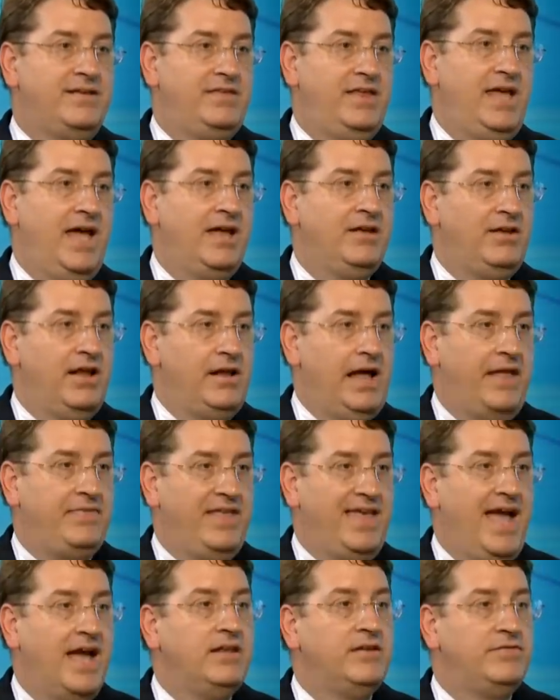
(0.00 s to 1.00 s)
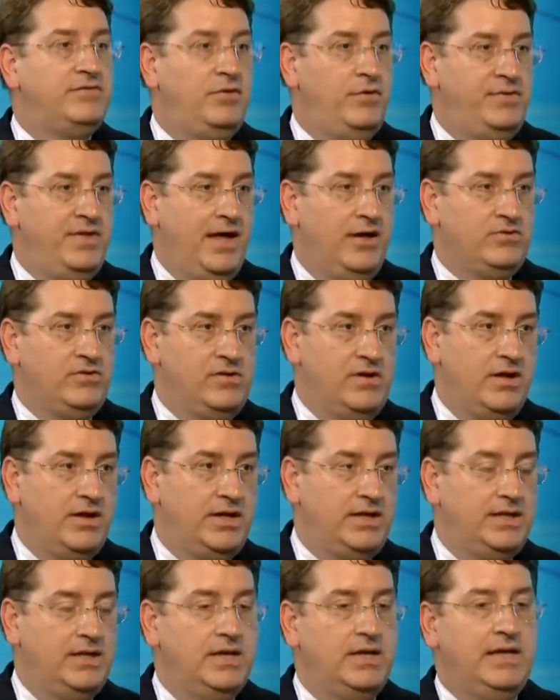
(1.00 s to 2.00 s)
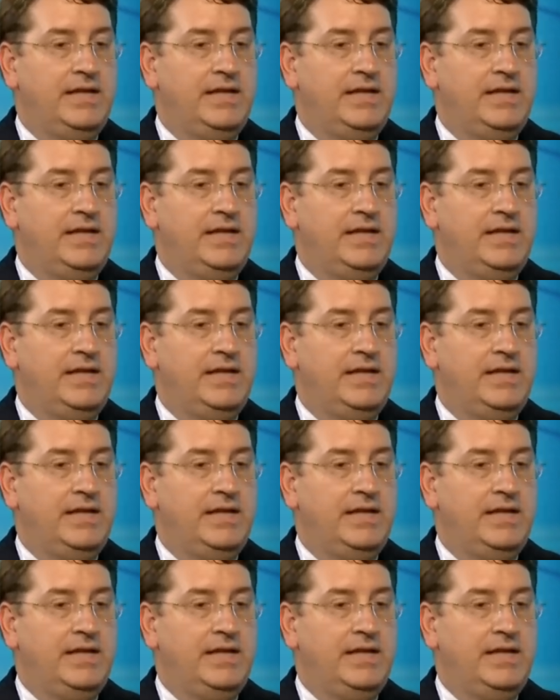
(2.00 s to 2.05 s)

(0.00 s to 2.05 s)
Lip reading: at the end of 2009.